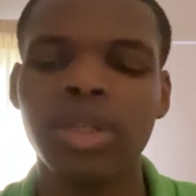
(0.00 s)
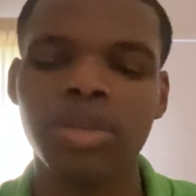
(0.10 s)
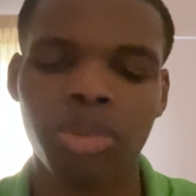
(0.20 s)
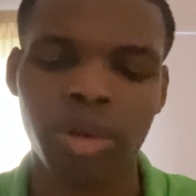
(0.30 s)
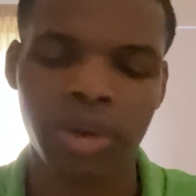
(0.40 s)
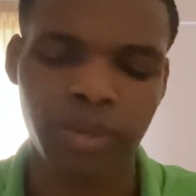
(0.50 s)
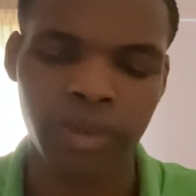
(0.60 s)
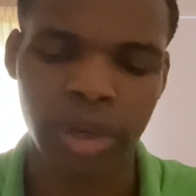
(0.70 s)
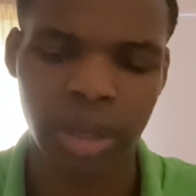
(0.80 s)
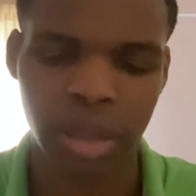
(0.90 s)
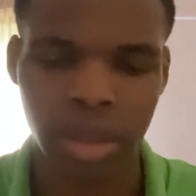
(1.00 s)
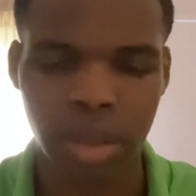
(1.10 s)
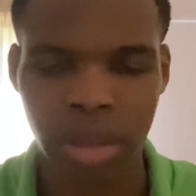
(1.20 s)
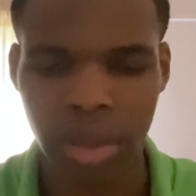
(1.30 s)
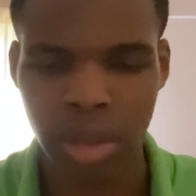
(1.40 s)
boyfriend,
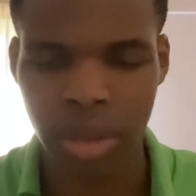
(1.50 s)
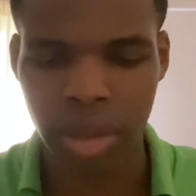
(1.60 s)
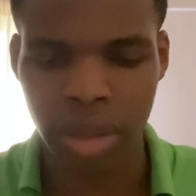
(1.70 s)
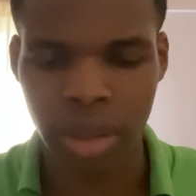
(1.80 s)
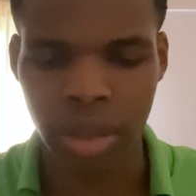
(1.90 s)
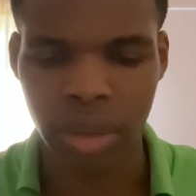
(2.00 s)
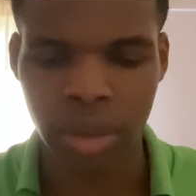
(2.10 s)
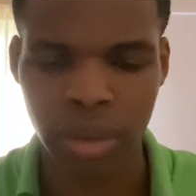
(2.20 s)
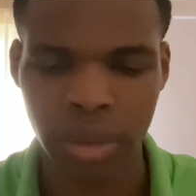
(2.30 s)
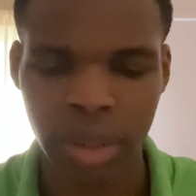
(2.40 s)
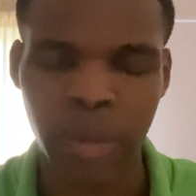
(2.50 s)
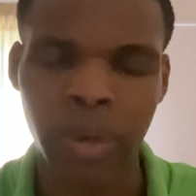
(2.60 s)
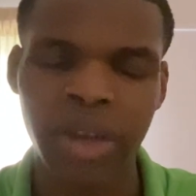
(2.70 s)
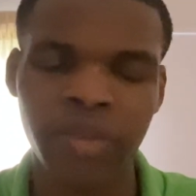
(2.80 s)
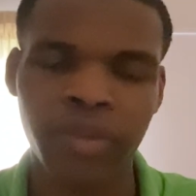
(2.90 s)
that
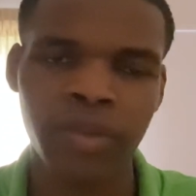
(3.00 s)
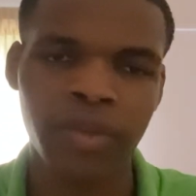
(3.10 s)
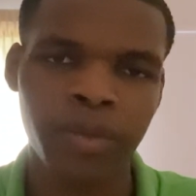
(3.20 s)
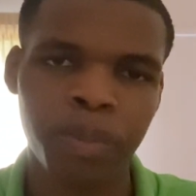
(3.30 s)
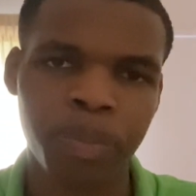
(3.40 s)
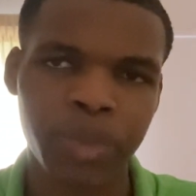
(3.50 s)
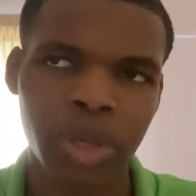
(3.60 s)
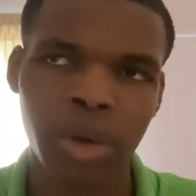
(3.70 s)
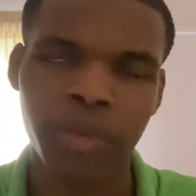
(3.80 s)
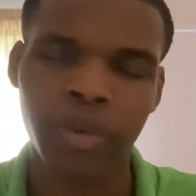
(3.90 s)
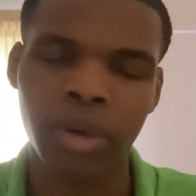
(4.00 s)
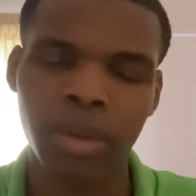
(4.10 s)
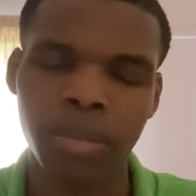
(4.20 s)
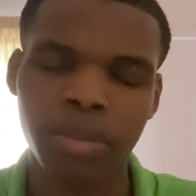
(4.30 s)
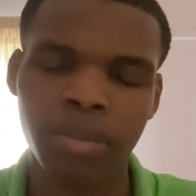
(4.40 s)
wife of
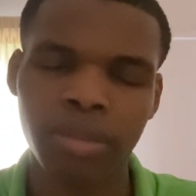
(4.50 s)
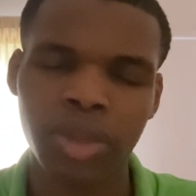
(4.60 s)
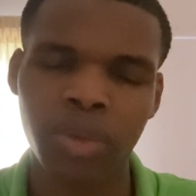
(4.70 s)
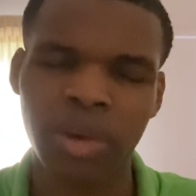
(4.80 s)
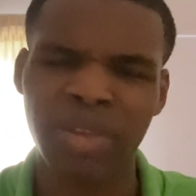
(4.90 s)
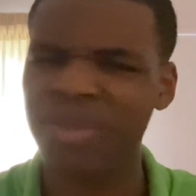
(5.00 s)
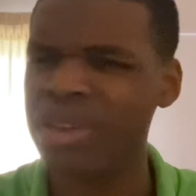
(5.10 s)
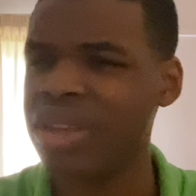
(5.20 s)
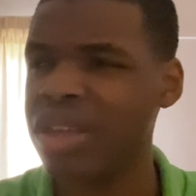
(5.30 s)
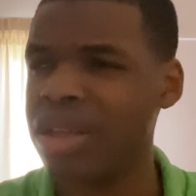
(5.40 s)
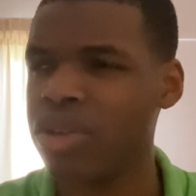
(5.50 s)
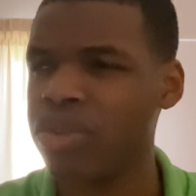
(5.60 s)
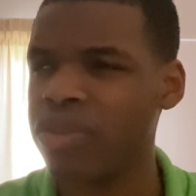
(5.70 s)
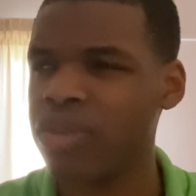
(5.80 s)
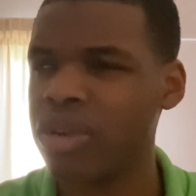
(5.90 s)
the wife and kid of
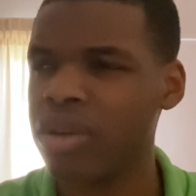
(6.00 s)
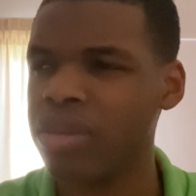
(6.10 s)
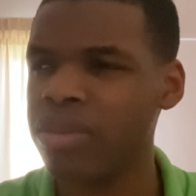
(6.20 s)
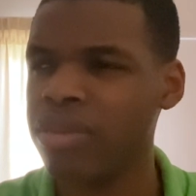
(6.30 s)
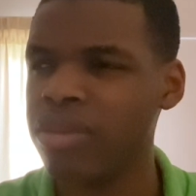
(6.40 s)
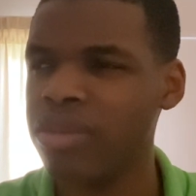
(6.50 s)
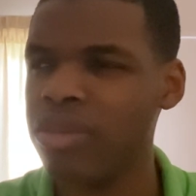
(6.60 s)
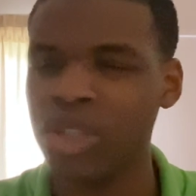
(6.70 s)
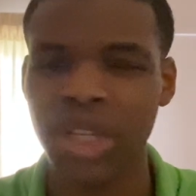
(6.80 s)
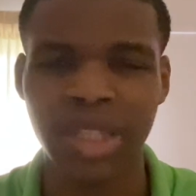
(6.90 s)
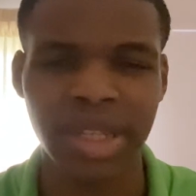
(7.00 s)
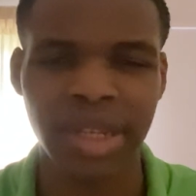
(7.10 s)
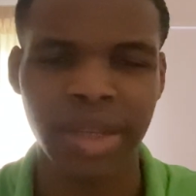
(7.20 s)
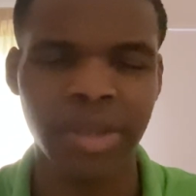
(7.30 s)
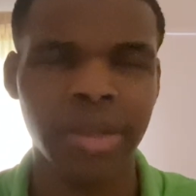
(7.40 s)

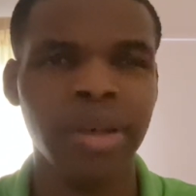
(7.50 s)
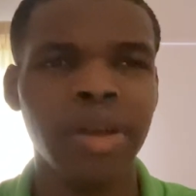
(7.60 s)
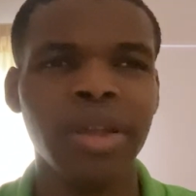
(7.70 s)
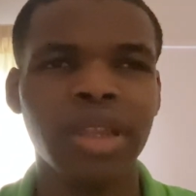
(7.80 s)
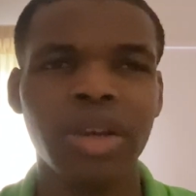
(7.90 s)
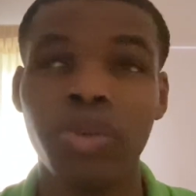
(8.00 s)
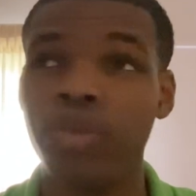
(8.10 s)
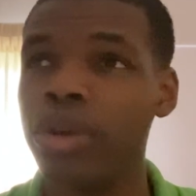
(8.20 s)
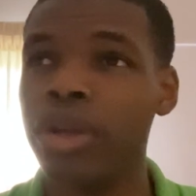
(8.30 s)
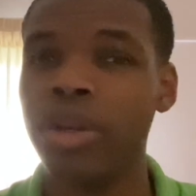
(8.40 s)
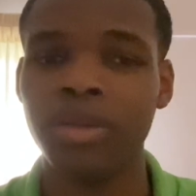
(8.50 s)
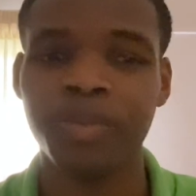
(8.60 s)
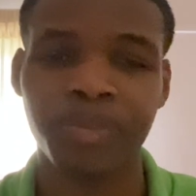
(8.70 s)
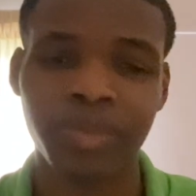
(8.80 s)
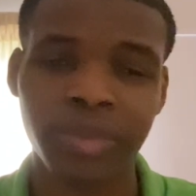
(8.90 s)
JT, the girlfriend,
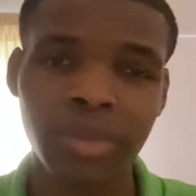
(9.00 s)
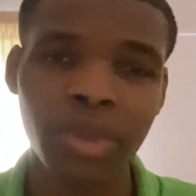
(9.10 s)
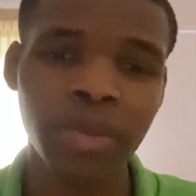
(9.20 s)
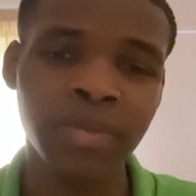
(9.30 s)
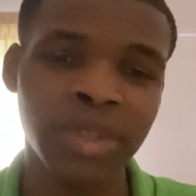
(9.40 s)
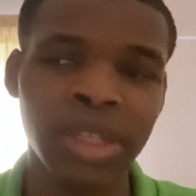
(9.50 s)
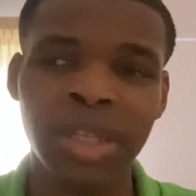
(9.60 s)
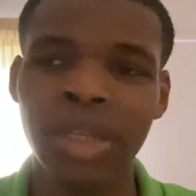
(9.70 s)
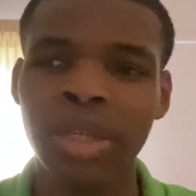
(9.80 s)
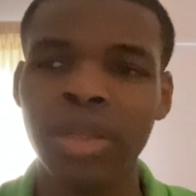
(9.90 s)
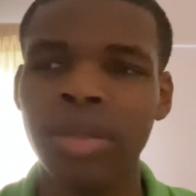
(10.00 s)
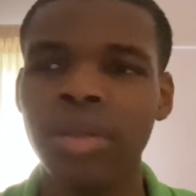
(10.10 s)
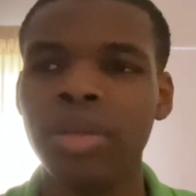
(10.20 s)
Dean.